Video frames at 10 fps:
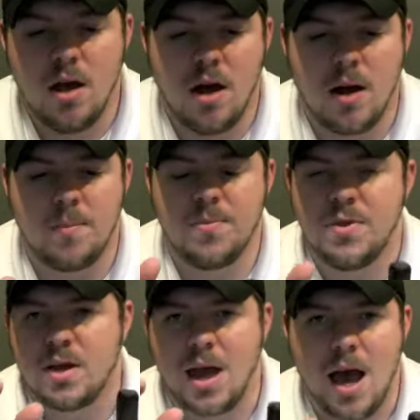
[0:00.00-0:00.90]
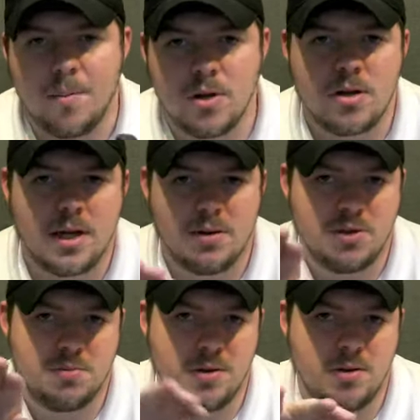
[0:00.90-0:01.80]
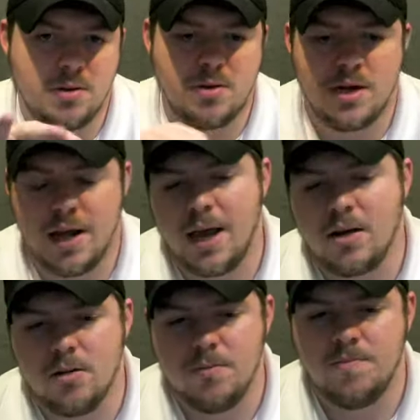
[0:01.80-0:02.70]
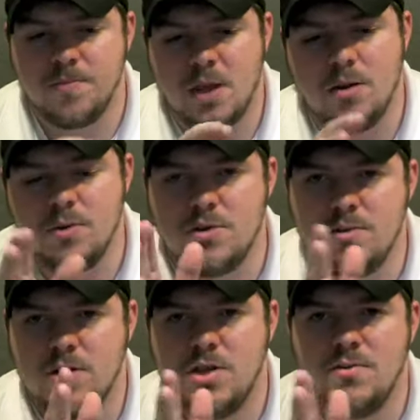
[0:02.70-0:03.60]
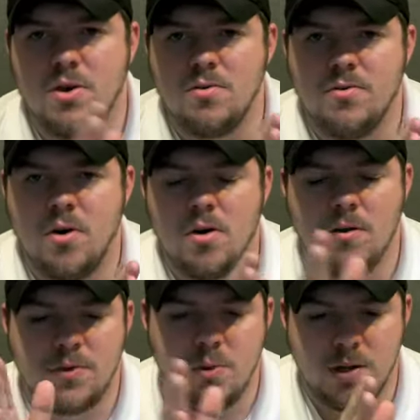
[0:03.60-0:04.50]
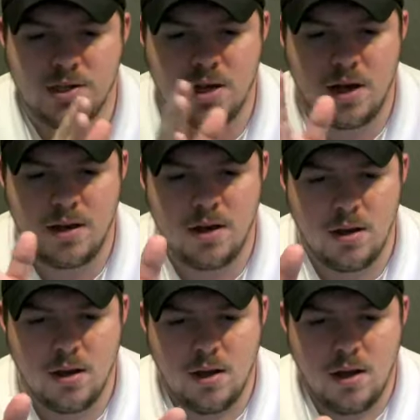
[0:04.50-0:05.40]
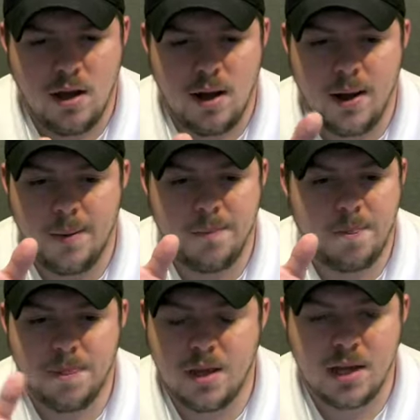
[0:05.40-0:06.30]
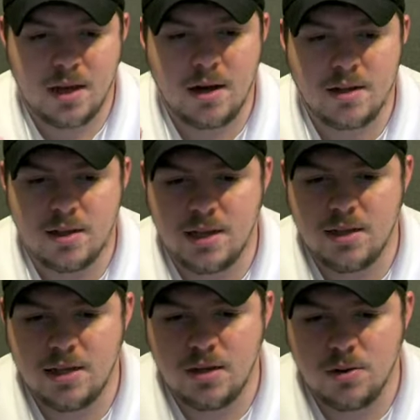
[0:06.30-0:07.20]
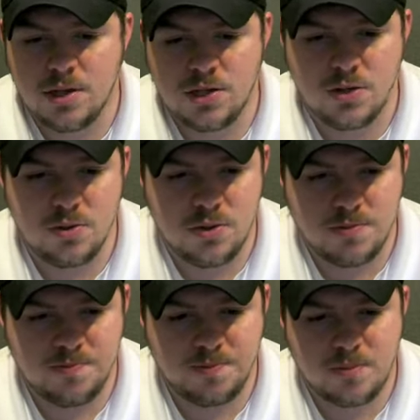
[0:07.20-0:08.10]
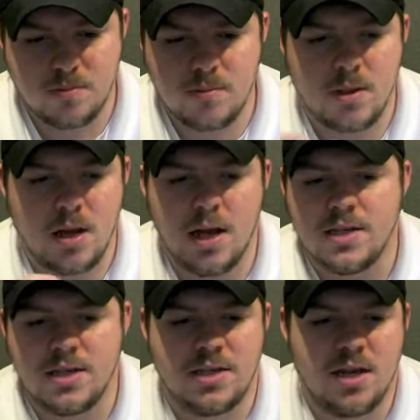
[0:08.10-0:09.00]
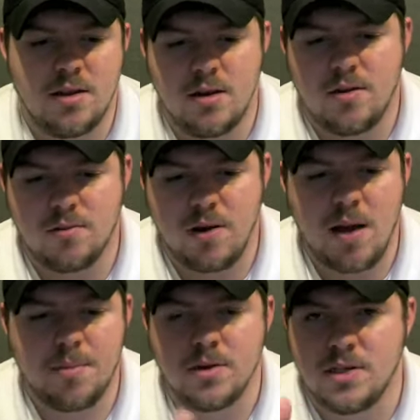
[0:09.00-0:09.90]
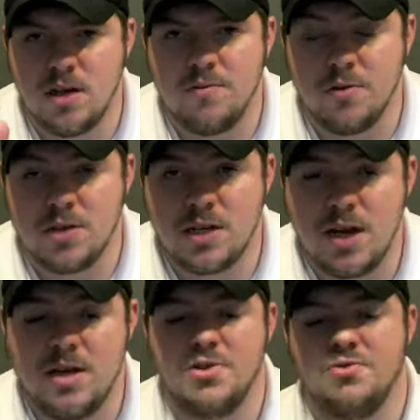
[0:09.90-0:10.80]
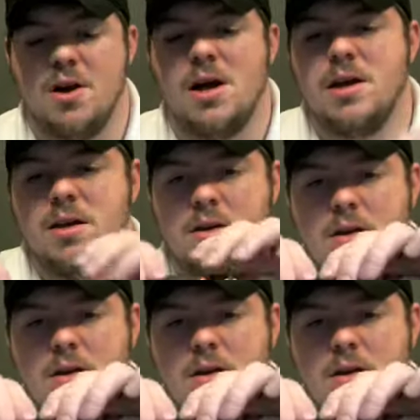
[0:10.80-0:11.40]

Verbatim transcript: Uh, the cap looked like it was put on on an angle. It was shifted far off to one side. Uh, it cut cleanly, no issues. As I said, the, the wrapper itself looks kind of dry.